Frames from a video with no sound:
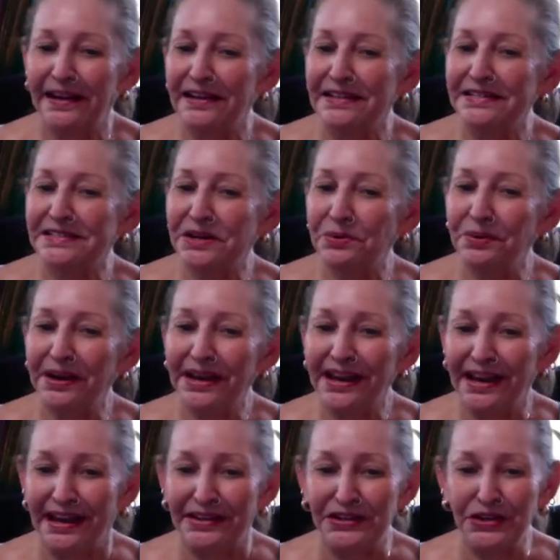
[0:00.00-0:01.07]
So
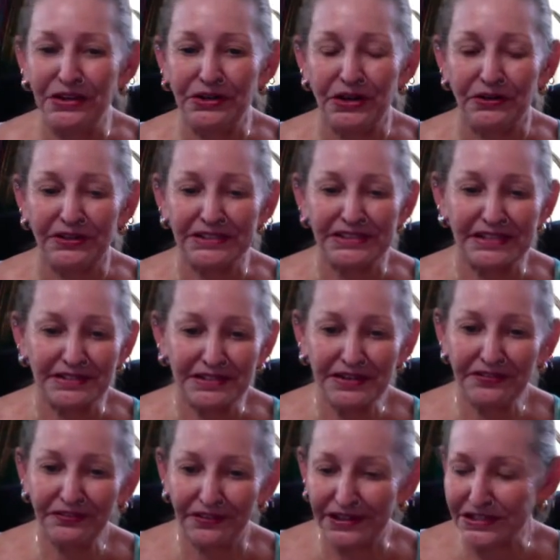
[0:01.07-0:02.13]
again, there's a
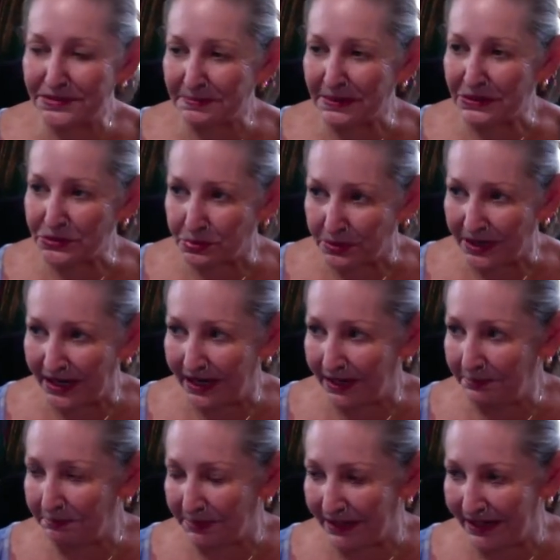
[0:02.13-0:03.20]
difference
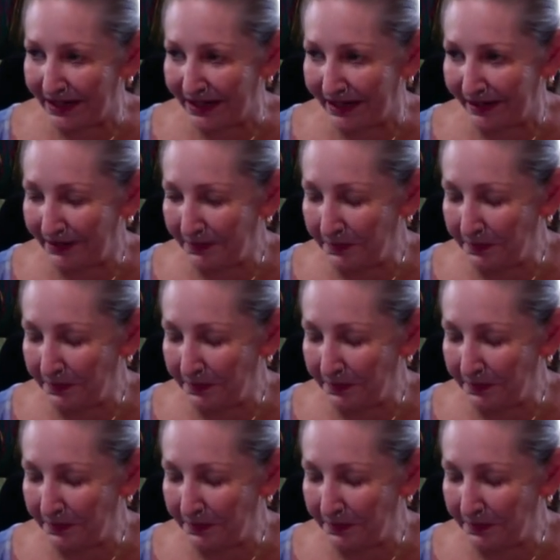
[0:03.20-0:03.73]
between being